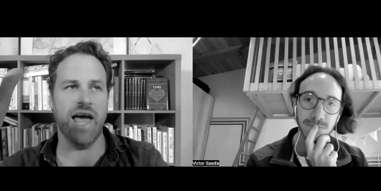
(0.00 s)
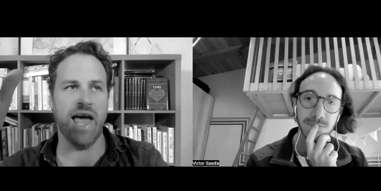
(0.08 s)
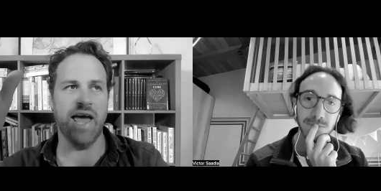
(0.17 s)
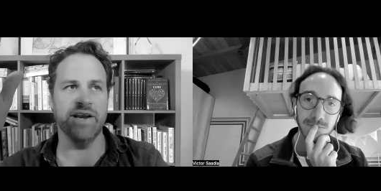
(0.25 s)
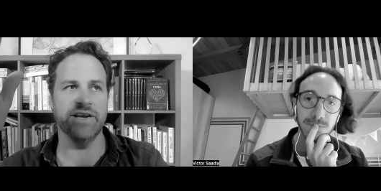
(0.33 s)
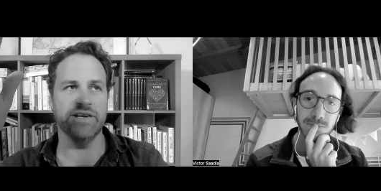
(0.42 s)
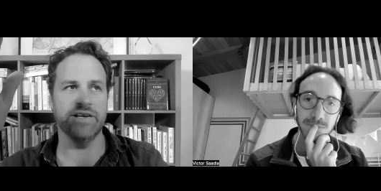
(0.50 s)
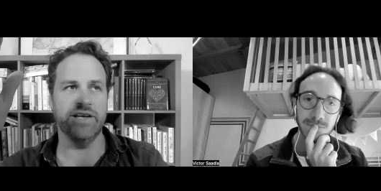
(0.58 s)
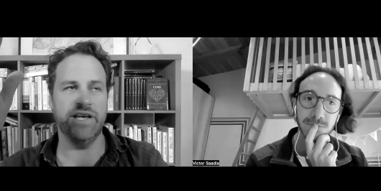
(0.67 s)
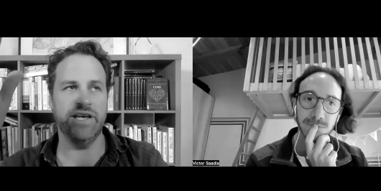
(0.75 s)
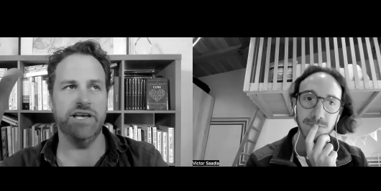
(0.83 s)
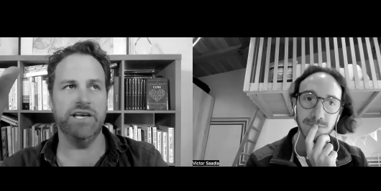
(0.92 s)
Speaker 1: And
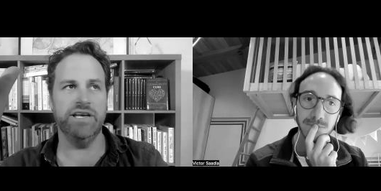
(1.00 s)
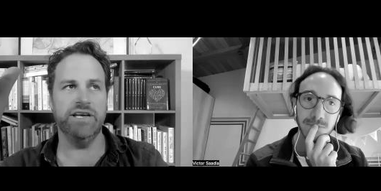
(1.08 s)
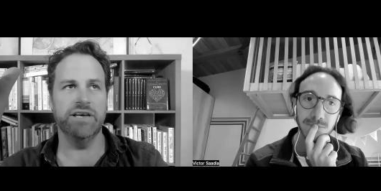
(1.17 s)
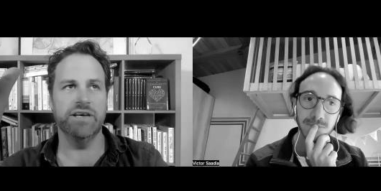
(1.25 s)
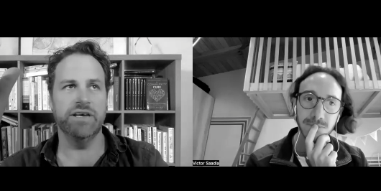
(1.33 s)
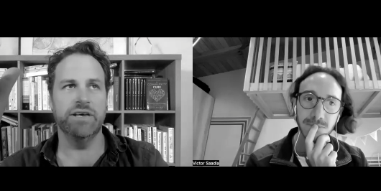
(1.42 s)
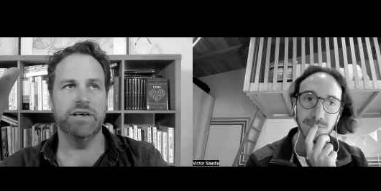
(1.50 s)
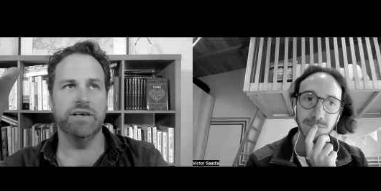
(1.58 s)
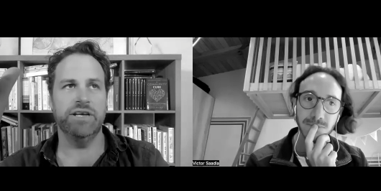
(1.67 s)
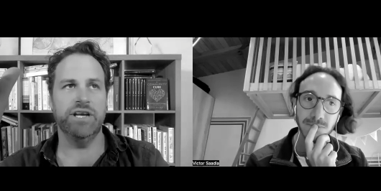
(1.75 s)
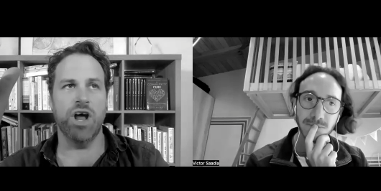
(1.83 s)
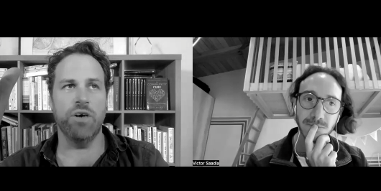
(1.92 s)
he,
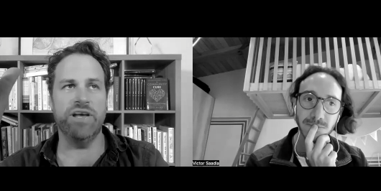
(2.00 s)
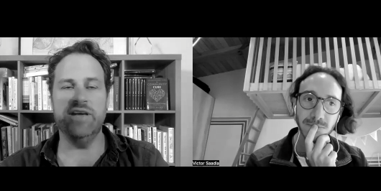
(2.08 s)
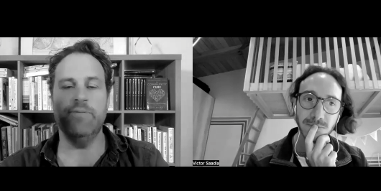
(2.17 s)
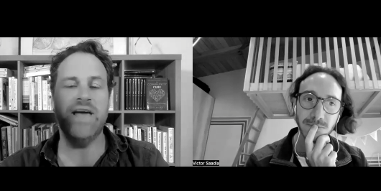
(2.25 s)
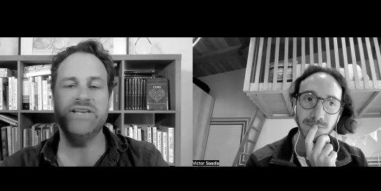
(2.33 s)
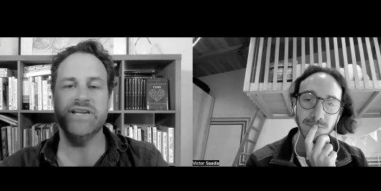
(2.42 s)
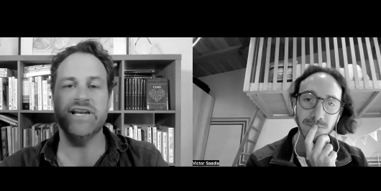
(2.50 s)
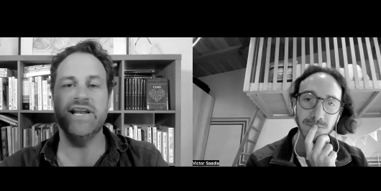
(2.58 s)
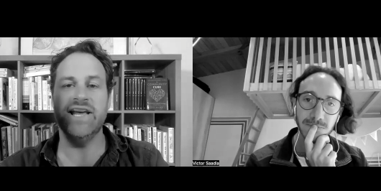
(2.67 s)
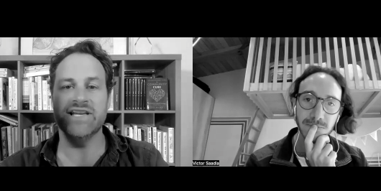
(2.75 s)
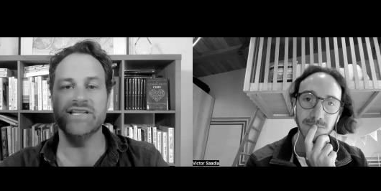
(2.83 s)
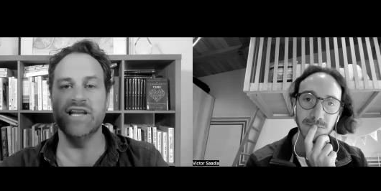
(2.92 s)
you know, he basically
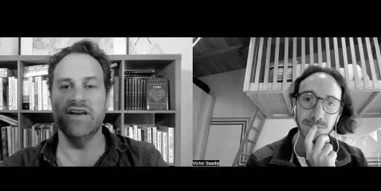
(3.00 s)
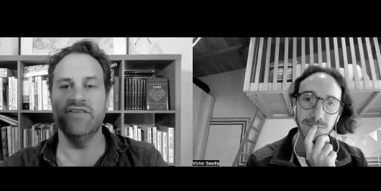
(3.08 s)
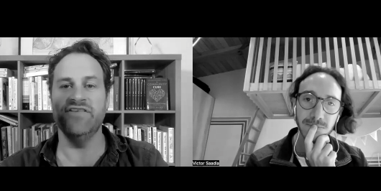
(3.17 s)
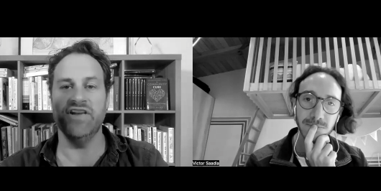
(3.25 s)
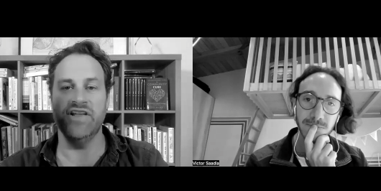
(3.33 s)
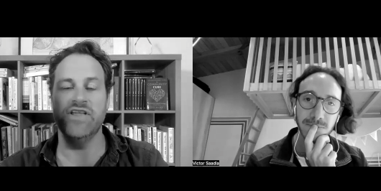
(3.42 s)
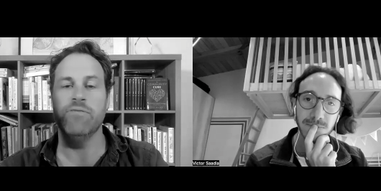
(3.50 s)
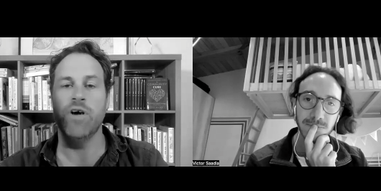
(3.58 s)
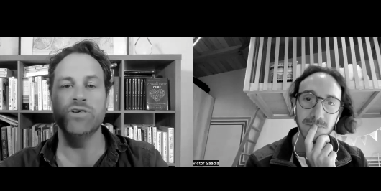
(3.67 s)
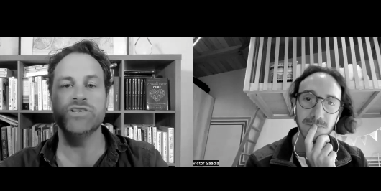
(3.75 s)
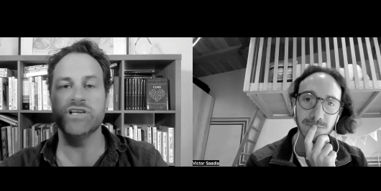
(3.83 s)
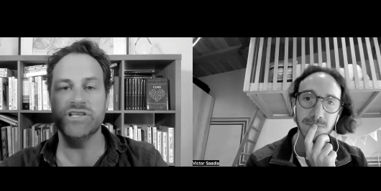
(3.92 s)
has lived in the
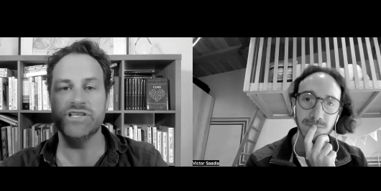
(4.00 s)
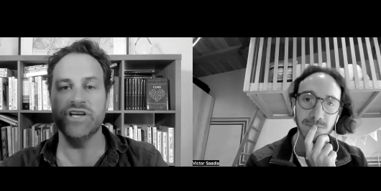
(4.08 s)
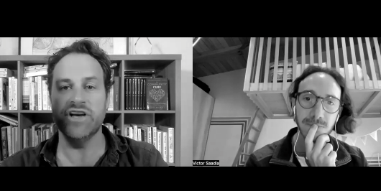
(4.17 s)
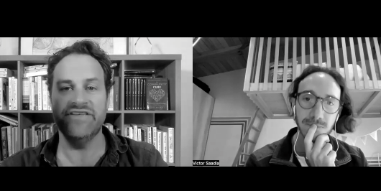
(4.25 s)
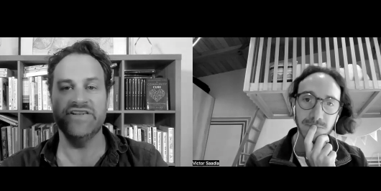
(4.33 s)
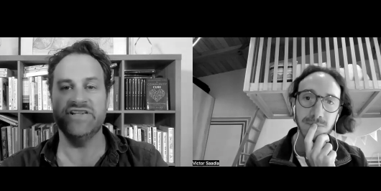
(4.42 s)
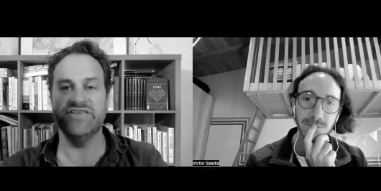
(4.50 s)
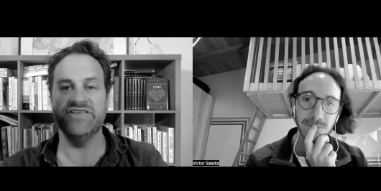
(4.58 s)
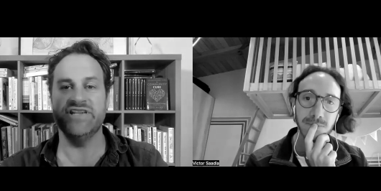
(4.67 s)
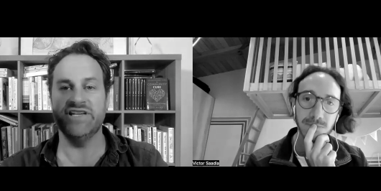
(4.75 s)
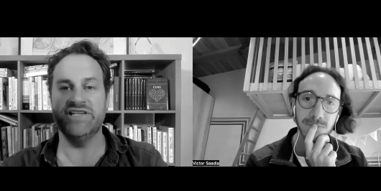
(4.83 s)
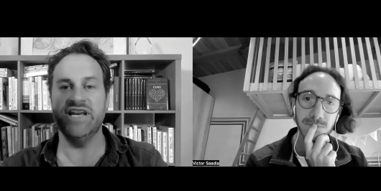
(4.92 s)
most conservative
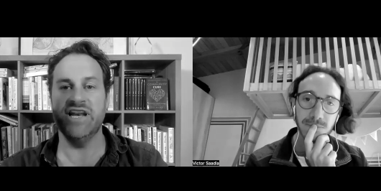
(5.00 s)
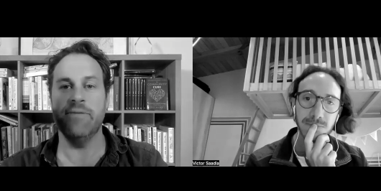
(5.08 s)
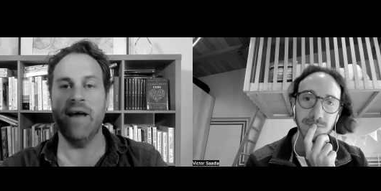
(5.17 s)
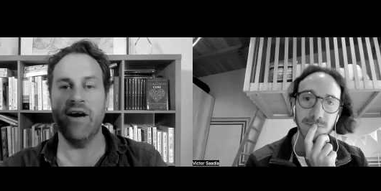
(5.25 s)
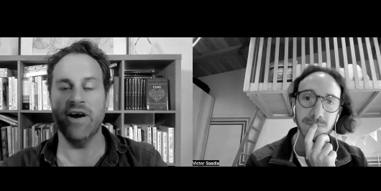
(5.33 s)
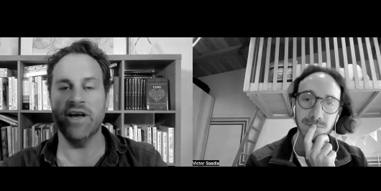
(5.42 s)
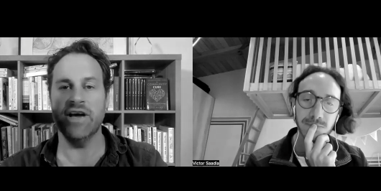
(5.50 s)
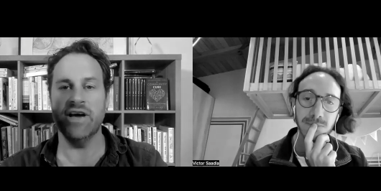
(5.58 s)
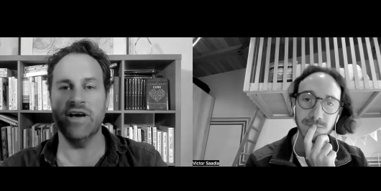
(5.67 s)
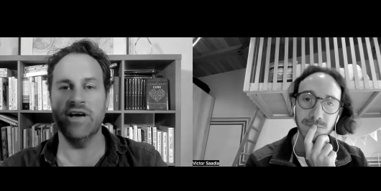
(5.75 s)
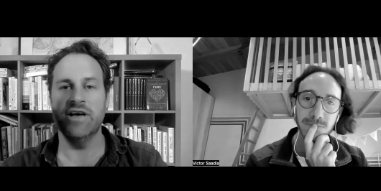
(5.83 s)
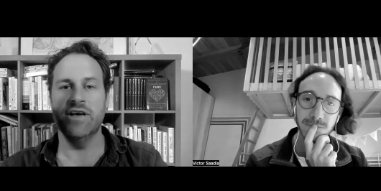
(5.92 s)
city in
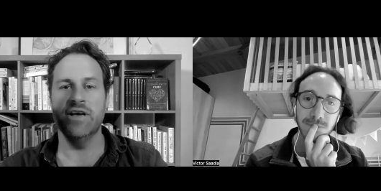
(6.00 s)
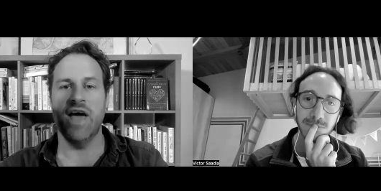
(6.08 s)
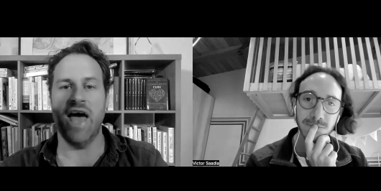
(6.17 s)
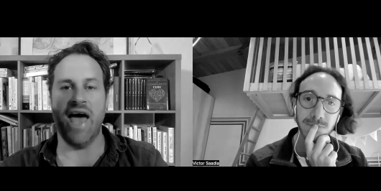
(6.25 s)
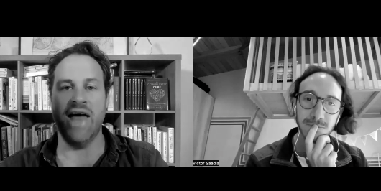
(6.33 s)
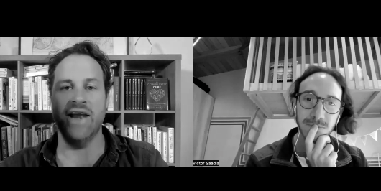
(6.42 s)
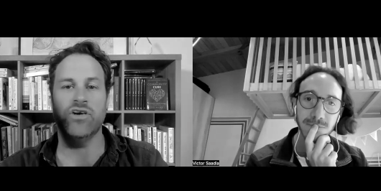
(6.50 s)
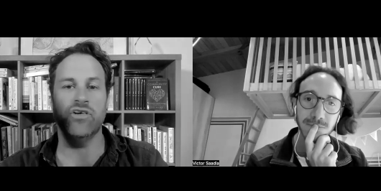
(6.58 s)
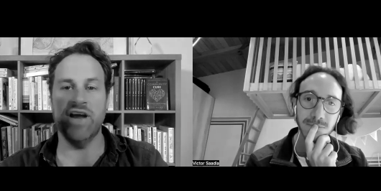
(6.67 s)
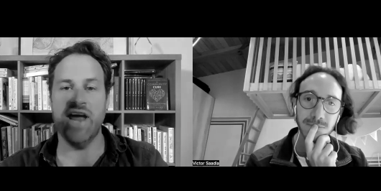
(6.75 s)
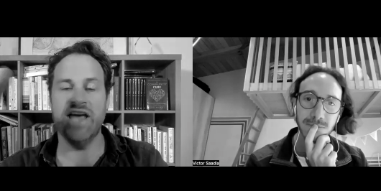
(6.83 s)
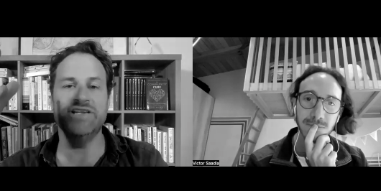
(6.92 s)
America and
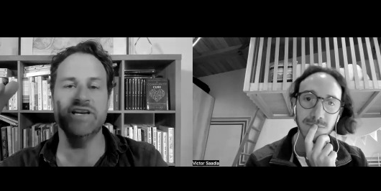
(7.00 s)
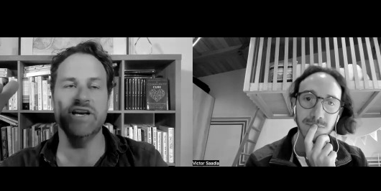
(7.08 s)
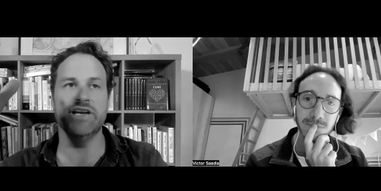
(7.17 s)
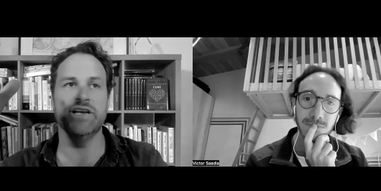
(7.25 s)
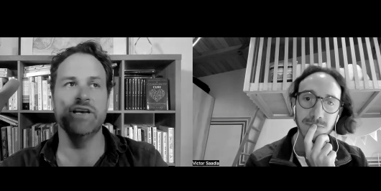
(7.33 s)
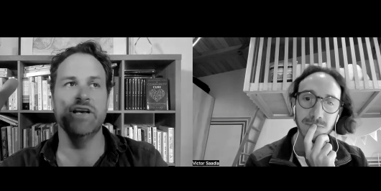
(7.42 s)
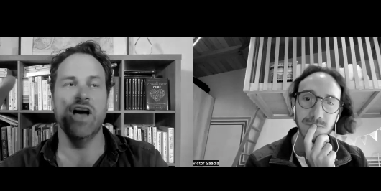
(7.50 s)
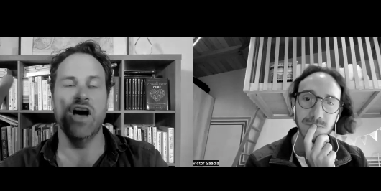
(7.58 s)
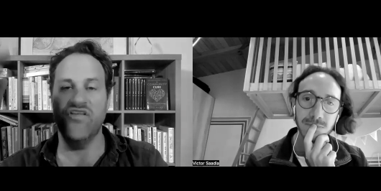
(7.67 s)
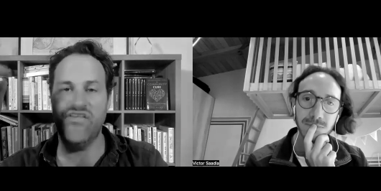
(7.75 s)
created a